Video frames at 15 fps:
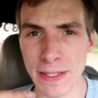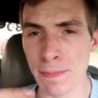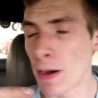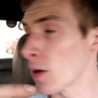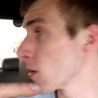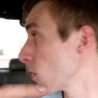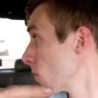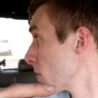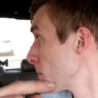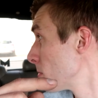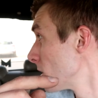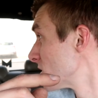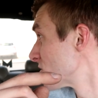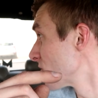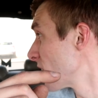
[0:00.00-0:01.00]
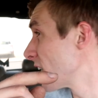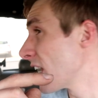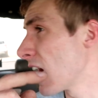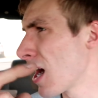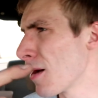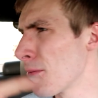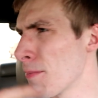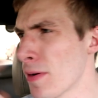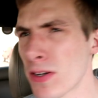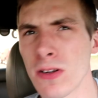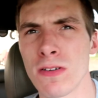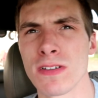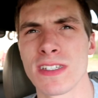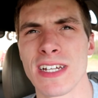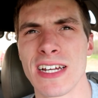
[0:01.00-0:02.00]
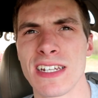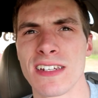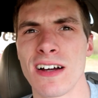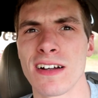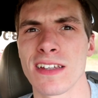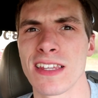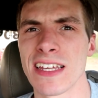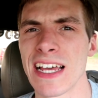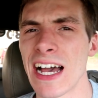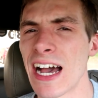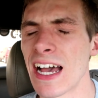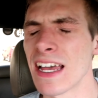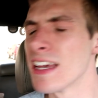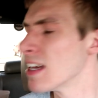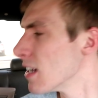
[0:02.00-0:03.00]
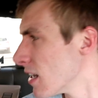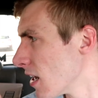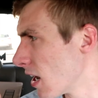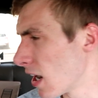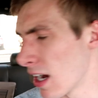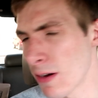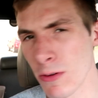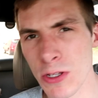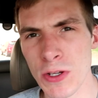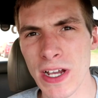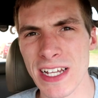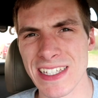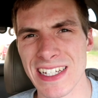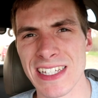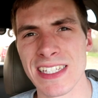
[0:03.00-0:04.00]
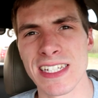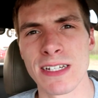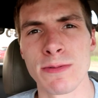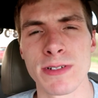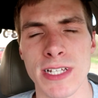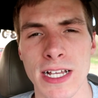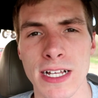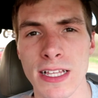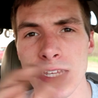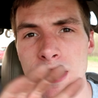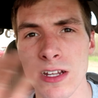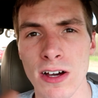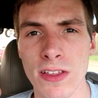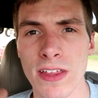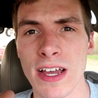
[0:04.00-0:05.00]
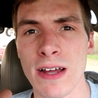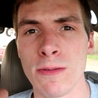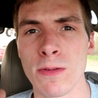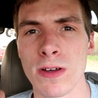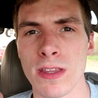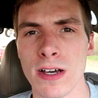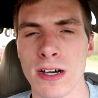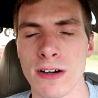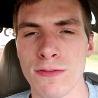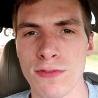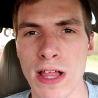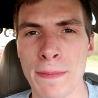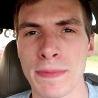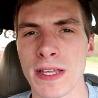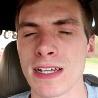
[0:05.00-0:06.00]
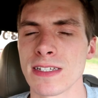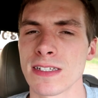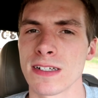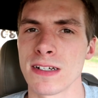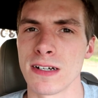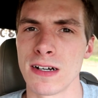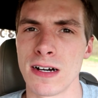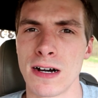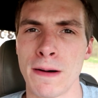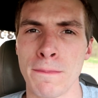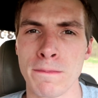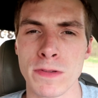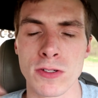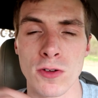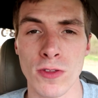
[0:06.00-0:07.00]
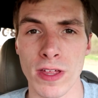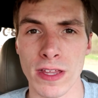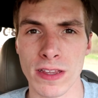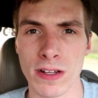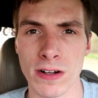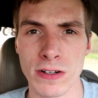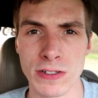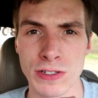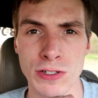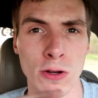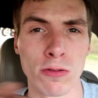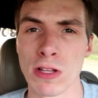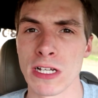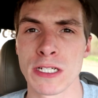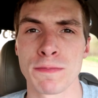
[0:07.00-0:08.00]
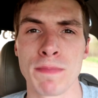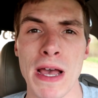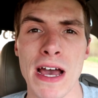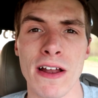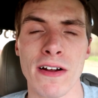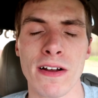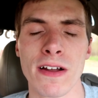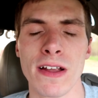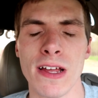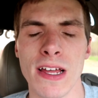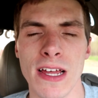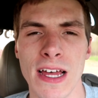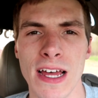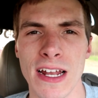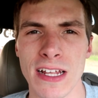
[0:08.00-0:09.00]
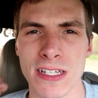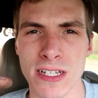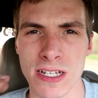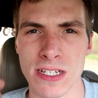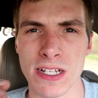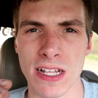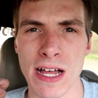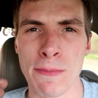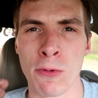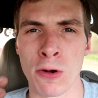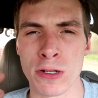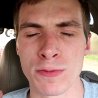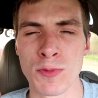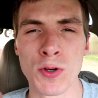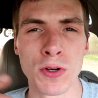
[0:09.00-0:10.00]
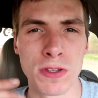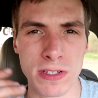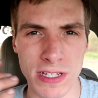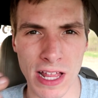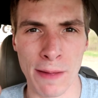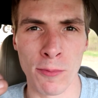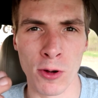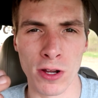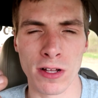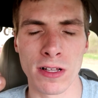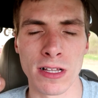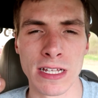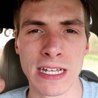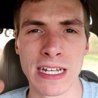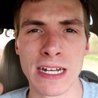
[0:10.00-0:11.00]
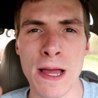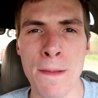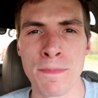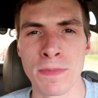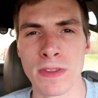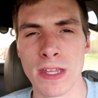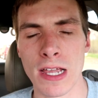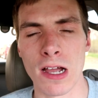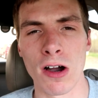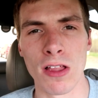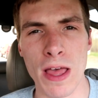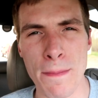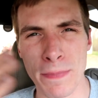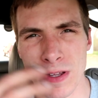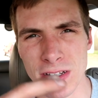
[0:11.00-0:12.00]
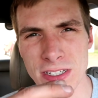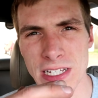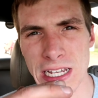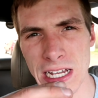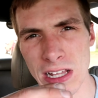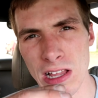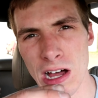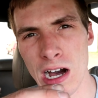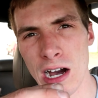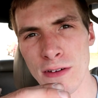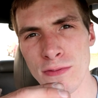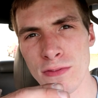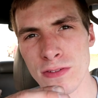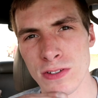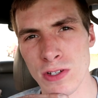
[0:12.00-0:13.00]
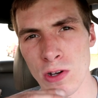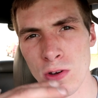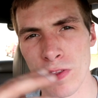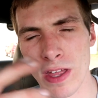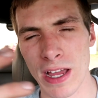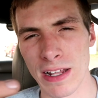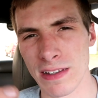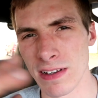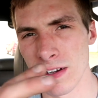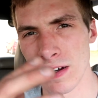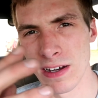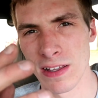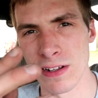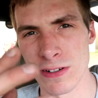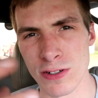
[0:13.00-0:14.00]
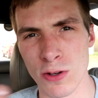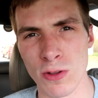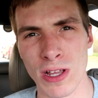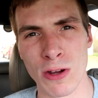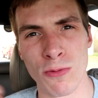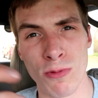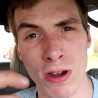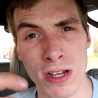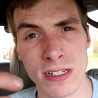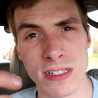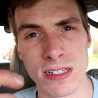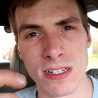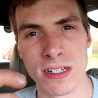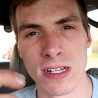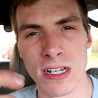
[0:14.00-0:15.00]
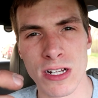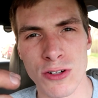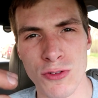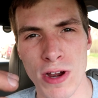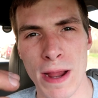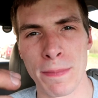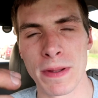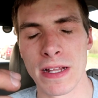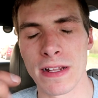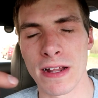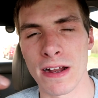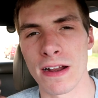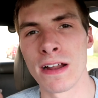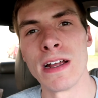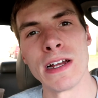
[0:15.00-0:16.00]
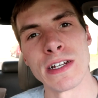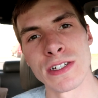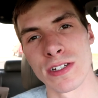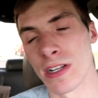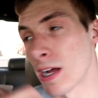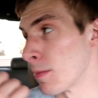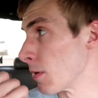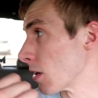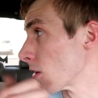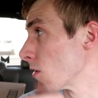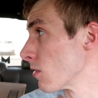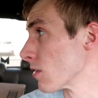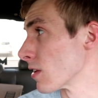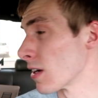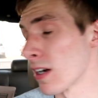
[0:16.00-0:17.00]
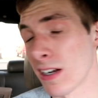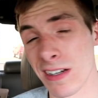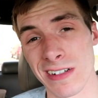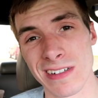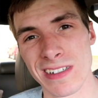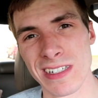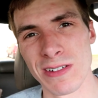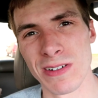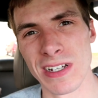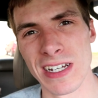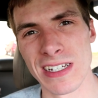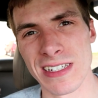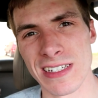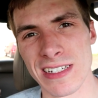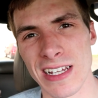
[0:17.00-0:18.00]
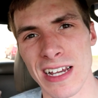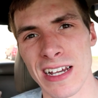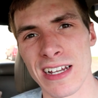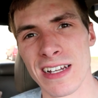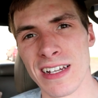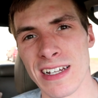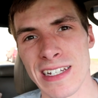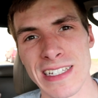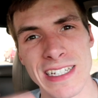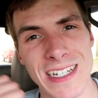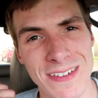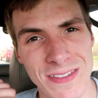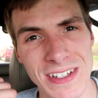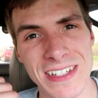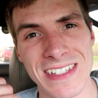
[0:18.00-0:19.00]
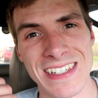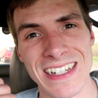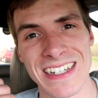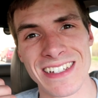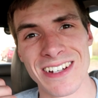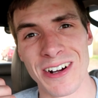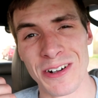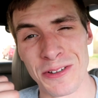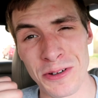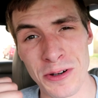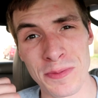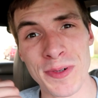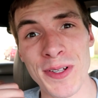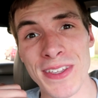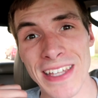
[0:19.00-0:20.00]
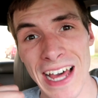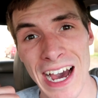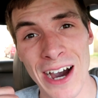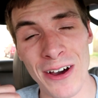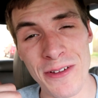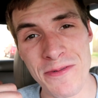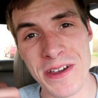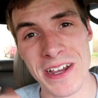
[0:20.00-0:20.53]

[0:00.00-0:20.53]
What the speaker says: Powder coating place right now. I'm about to go inside and talk to the guy. What you guys didn't see was I cleaned all that with a flap disc so that there's no like spatter and it's a lot more smooth, it's a lot more clean. Take all that mill scale off so that there's no like rust trapped in there. So now I'm gonna go in there, see what he has to say, see if these things are doable now that